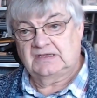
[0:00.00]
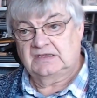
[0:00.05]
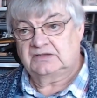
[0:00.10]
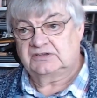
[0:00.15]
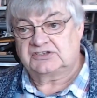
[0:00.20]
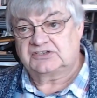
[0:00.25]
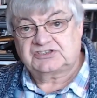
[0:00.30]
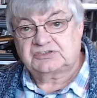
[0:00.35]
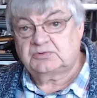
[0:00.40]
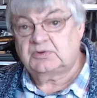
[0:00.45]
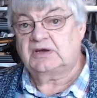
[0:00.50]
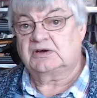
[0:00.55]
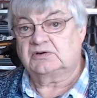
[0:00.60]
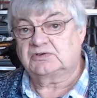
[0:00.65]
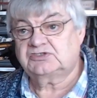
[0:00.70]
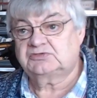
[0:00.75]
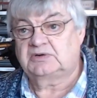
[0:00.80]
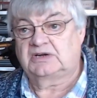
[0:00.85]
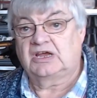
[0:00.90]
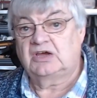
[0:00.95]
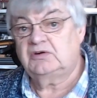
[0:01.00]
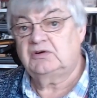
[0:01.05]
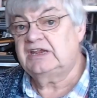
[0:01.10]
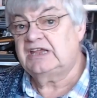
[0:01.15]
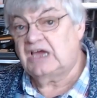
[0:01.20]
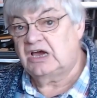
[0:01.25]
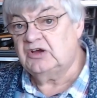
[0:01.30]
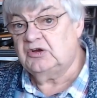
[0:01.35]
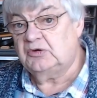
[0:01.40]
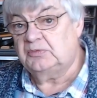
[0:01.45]
the squelch will
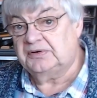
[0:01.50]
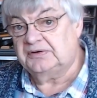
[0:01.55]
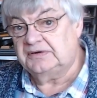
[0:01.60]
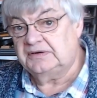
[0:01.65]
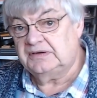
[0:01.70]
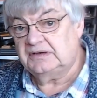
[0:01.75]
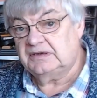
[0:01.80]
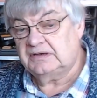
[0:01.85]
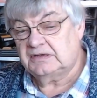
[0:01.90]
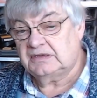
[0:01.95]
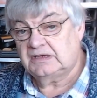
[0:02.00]
only open